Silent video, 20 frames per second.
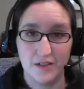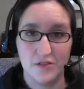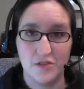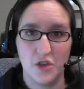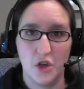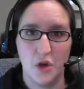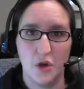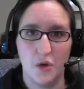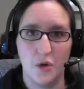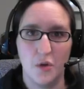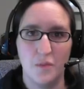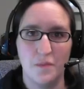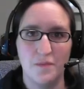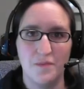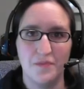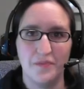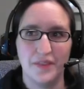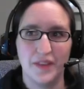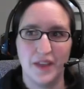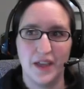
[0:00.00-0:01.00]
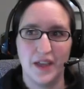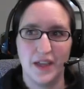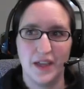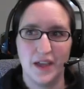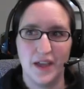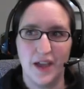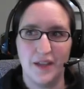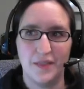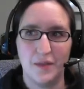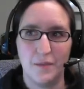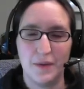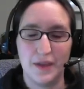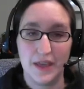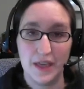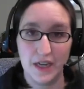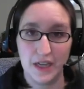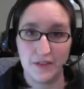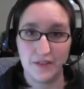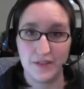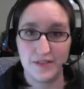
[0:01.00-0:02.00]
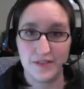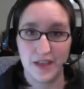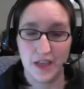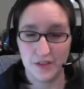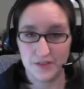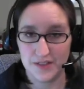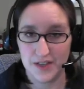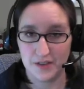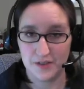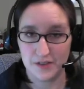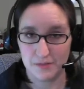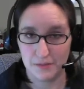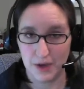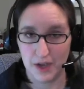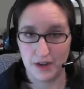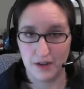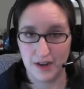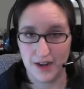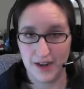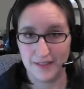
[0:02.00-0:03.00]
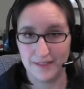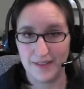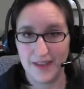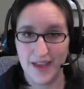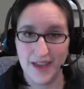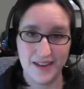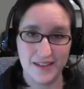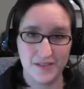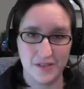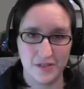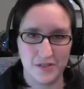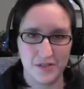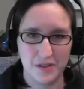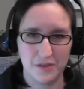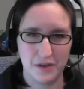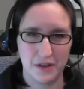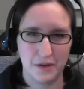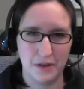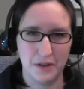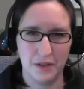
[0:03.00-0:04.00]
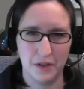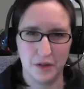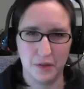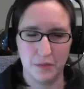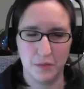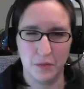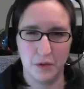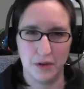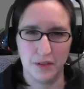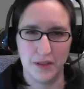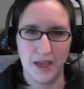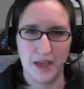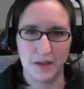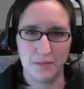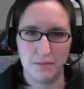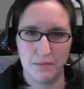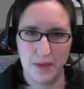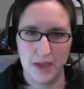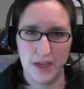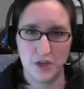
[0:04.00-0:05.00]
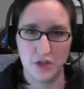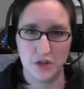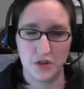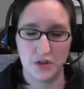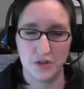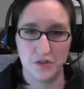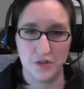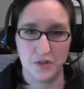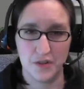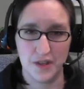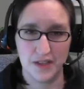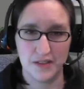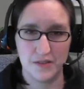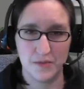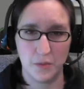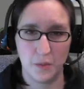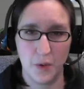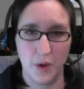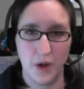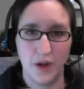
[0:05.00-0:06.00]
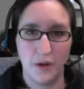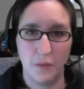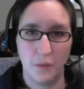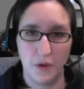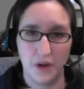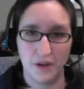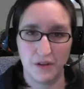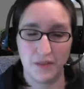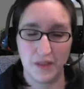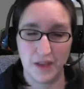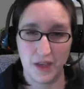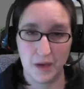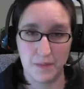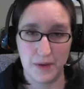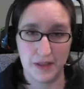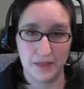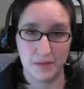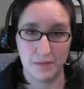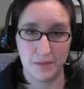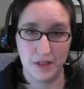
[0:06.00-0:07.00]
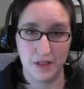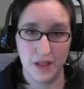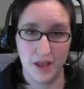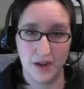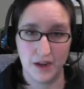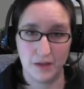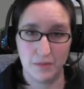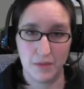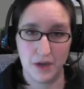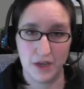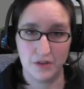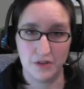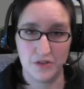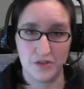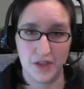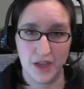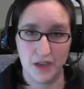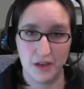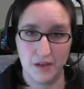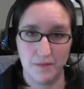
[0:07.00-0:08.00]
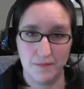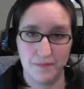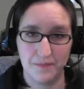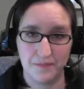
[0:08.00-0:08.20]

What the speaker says: So at the beginning of the scale it sounds minor, and at the end it starts sounding a little more like major. So that's one weird thing about the melodic minor scale.